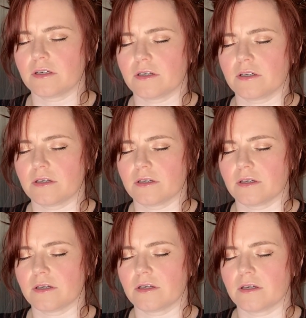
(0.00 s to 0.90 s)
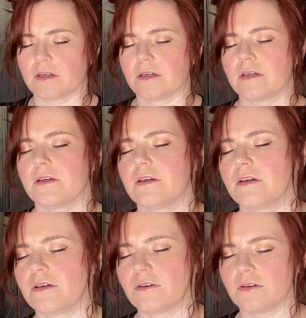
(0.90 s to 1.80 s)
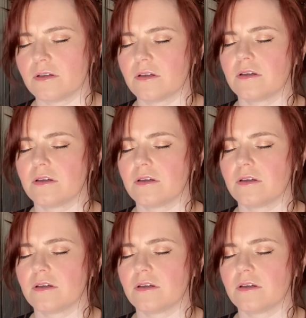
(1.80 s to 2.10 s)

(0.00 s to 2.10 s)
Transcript: No one is speaking in this clip.